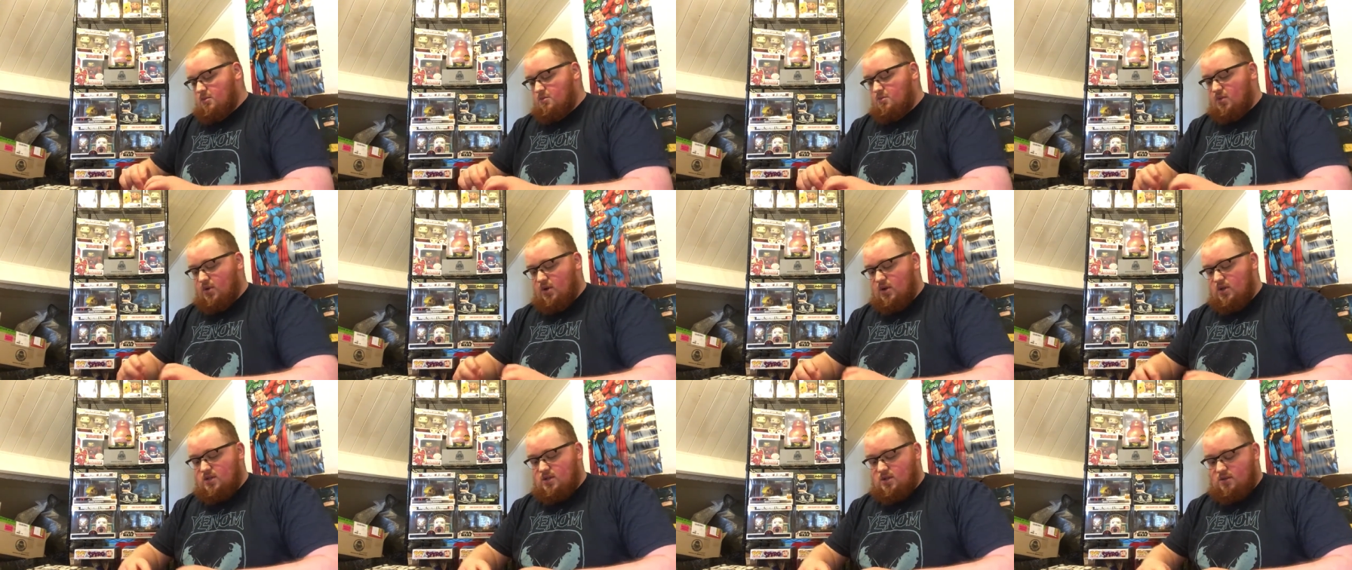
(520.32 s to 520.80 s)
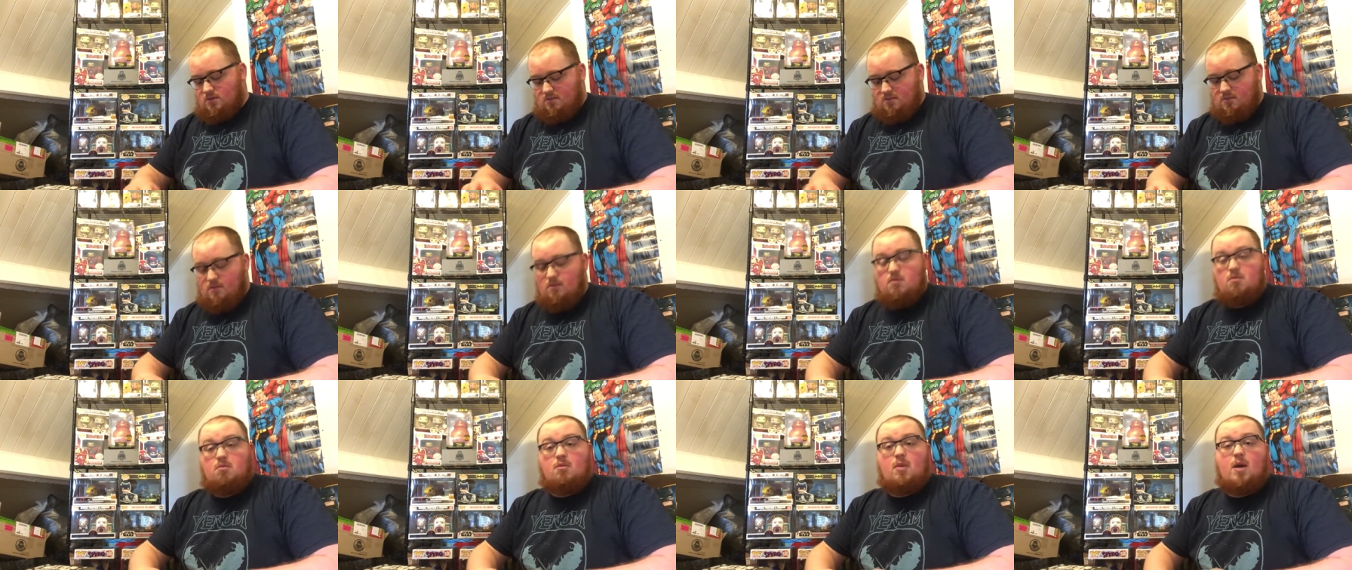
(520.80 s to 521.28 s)
But
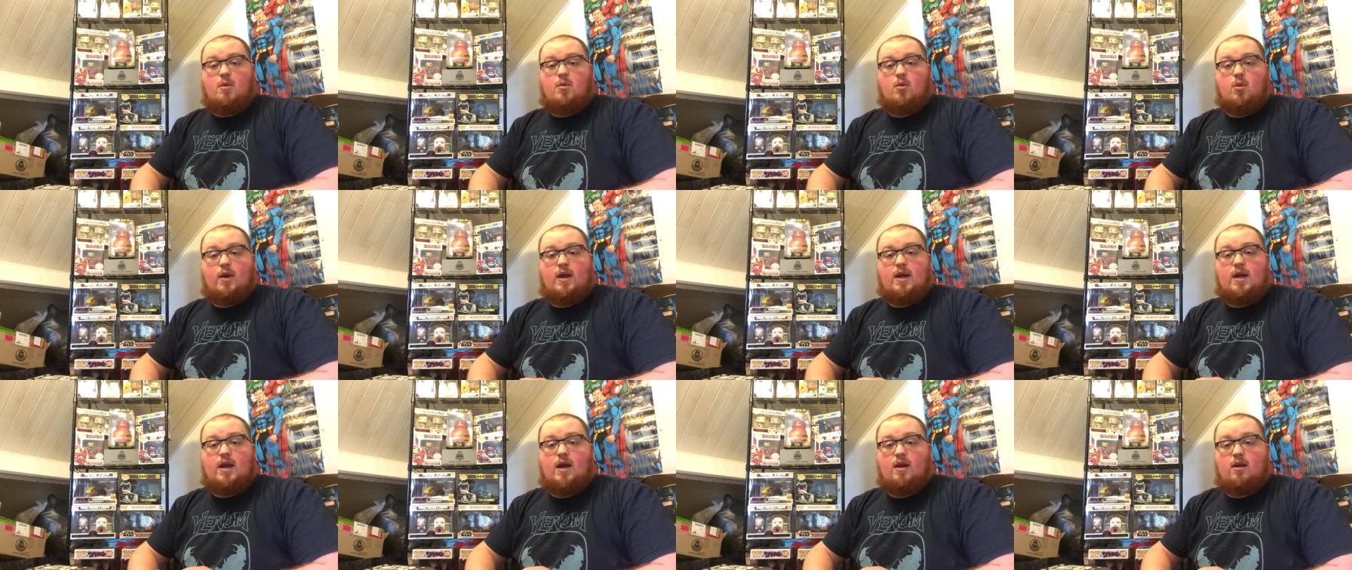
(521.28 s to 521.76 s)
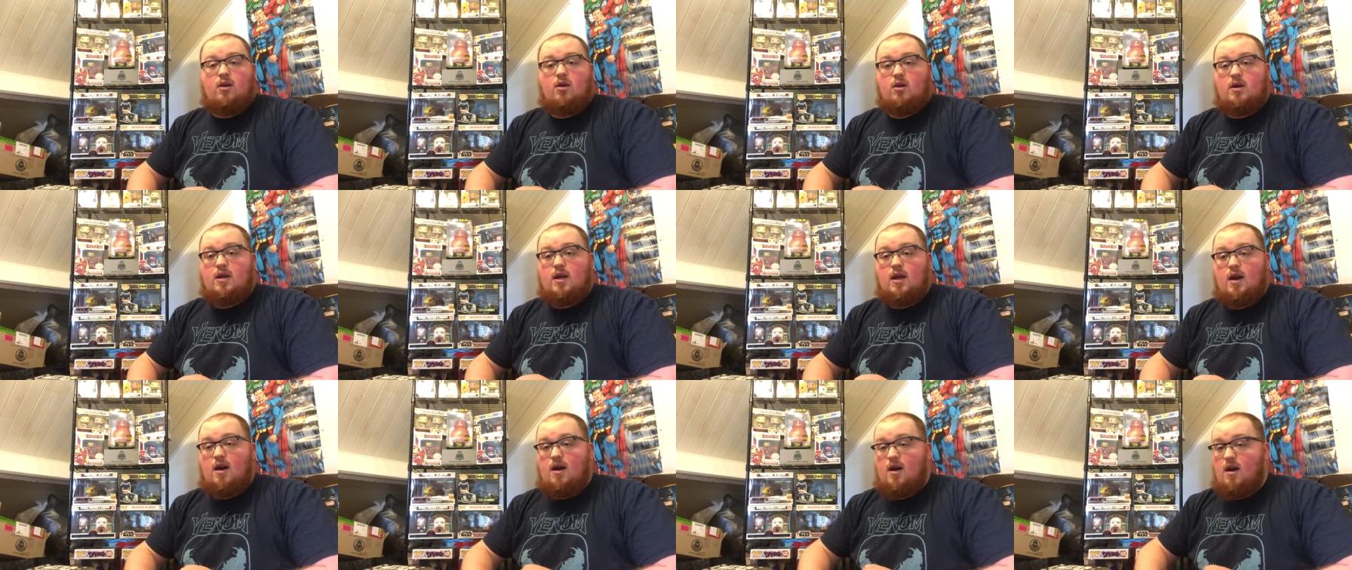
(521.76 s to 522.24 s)
maybe we can get
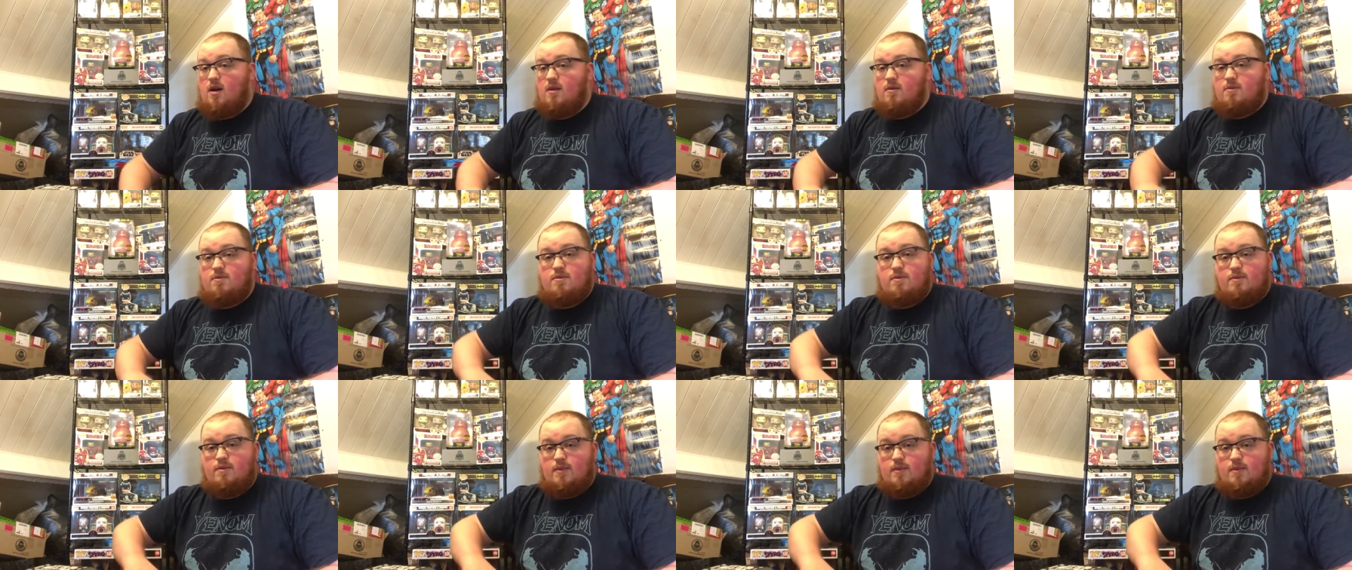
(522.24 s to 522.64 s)
lucky. I, I,